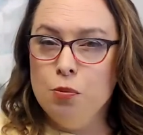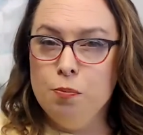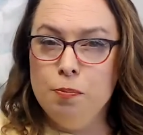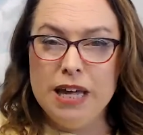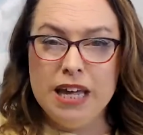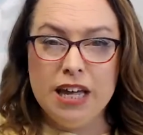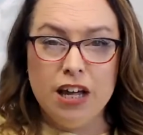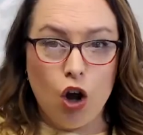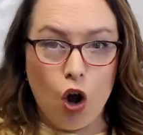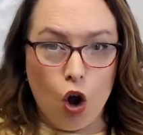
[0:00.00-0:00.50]

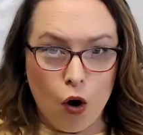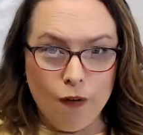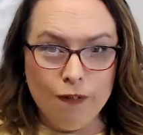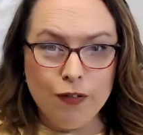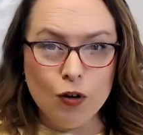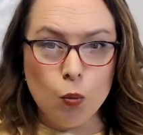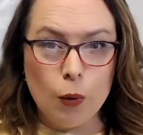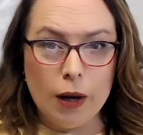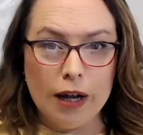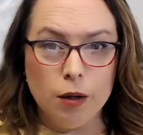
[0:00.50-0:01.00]
being
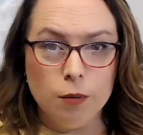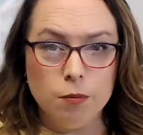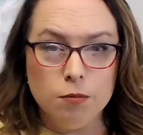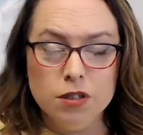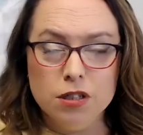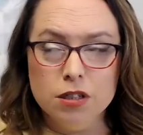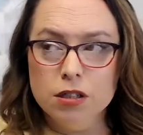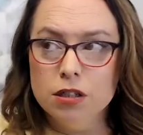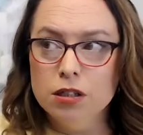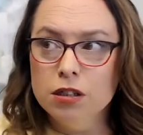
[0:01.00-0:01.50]

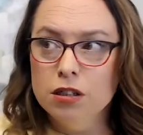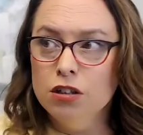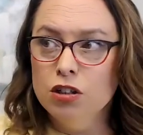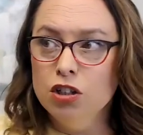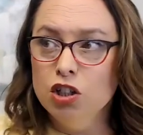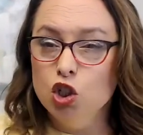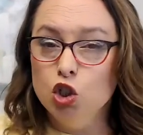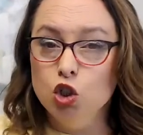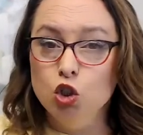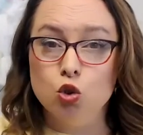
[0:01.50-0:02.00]
overwhelmed,
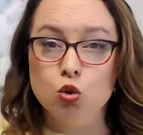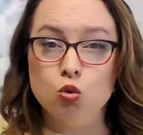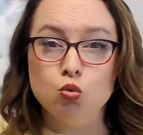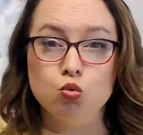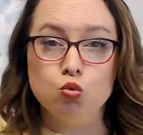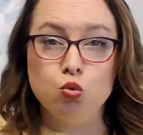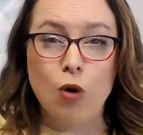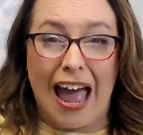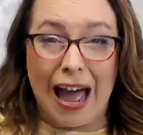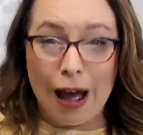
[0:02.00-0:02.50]

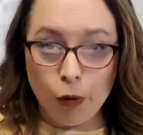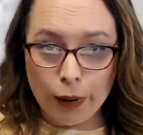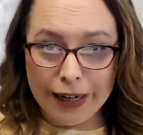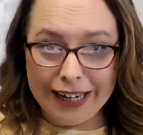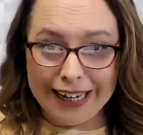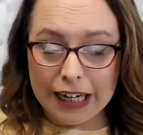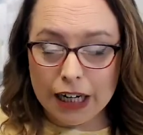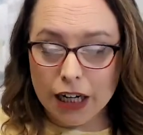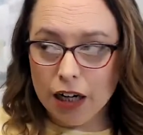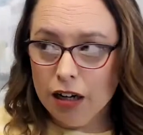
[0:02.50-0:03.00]

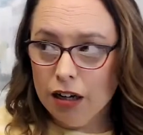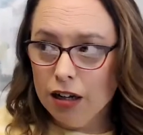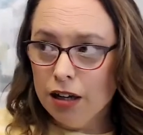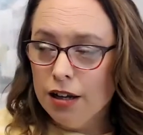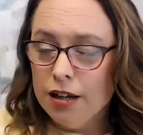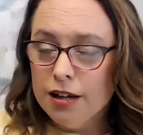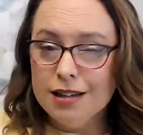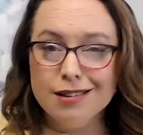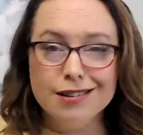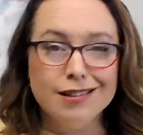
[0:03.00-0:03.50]
drowning,
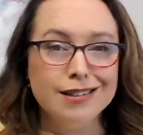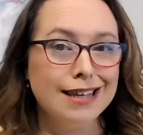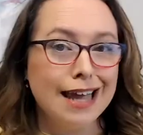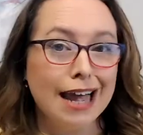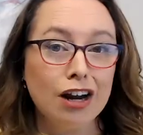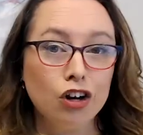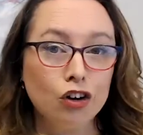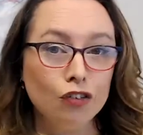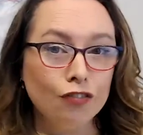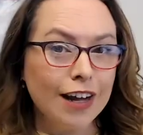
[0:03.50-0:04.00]

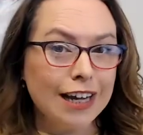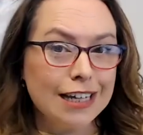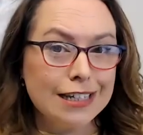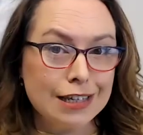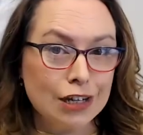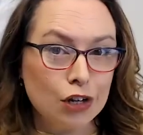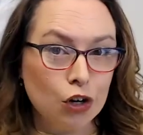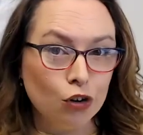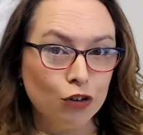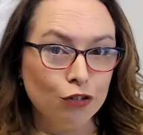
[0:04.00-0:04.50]

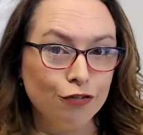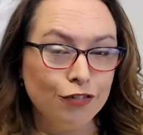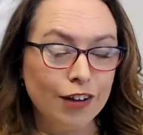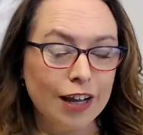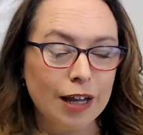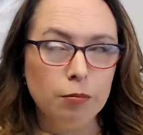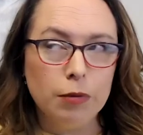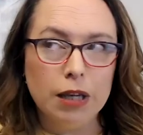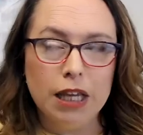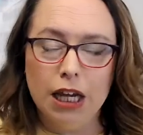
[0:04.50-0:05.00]
sacrificing her
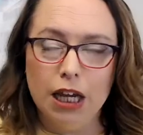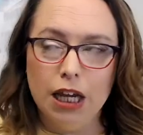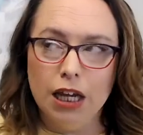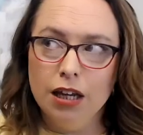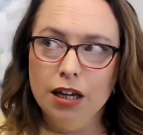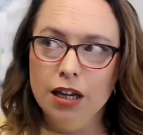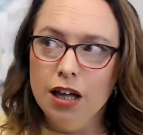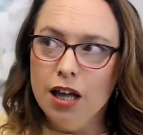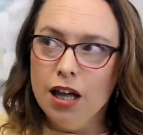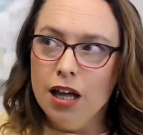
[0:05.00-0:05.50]

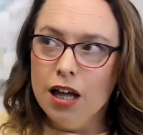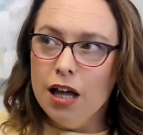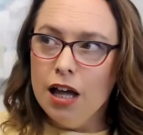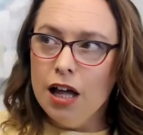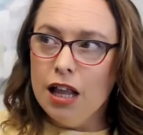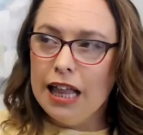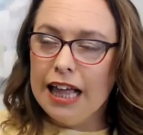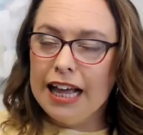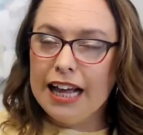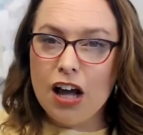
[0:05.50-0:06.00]
family,
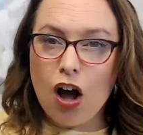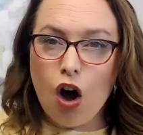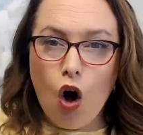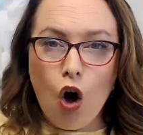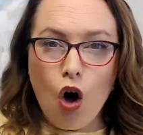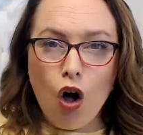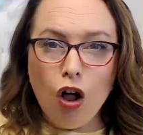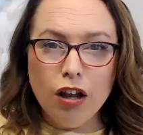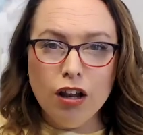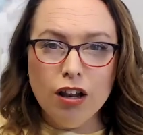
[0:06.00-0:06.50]
like
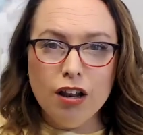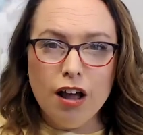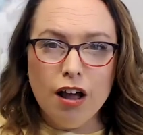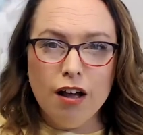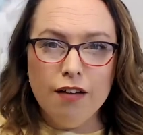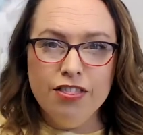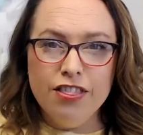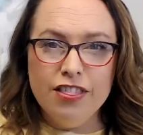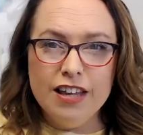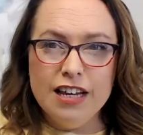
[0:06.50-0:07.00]
all
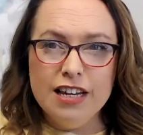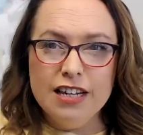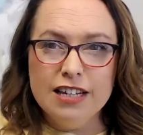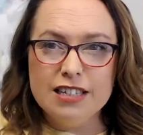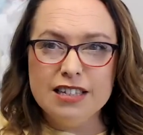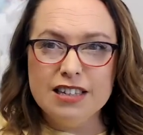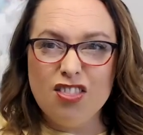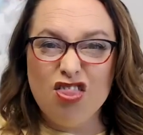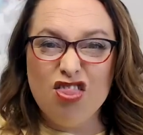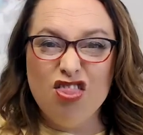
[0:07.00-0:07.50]
of
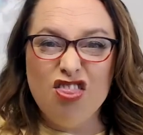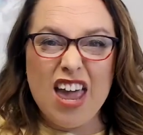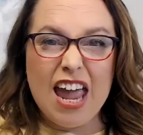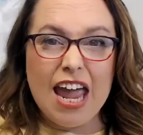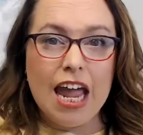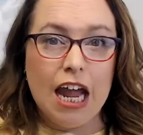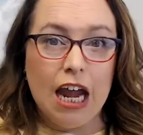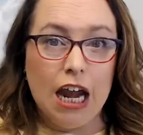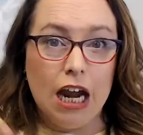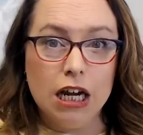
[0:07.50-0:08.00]
these
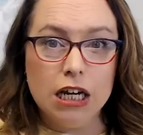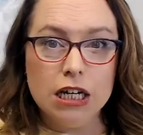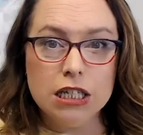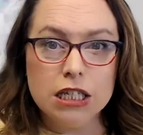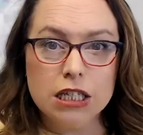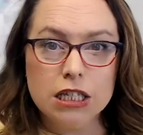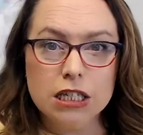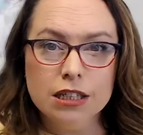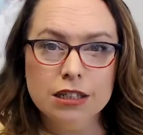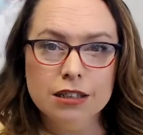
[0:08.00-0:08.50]

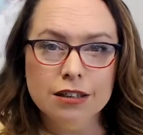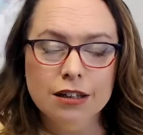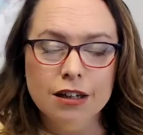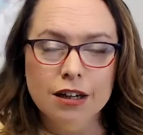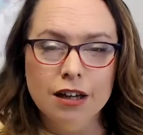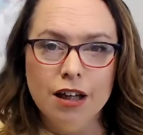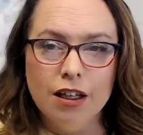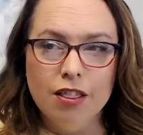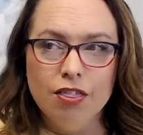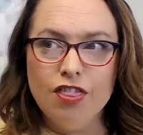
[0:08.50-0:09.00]
things
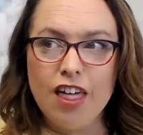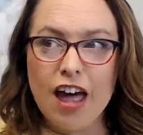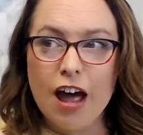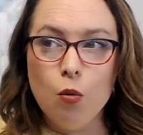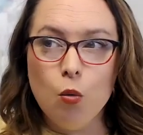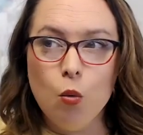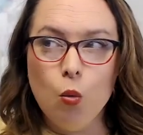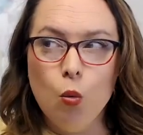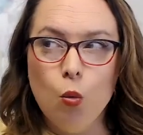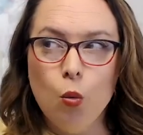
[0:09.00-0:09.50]

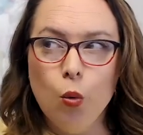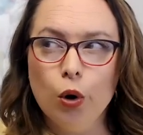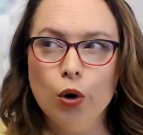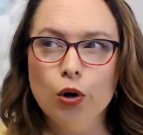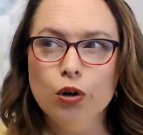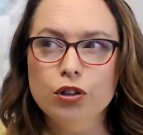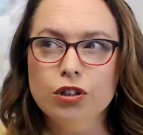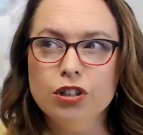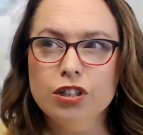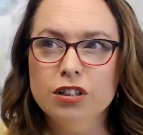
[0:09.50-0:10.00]
that
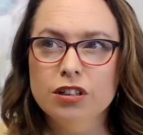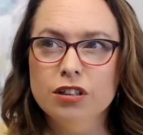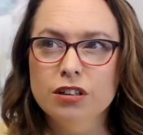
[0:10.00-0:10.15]
were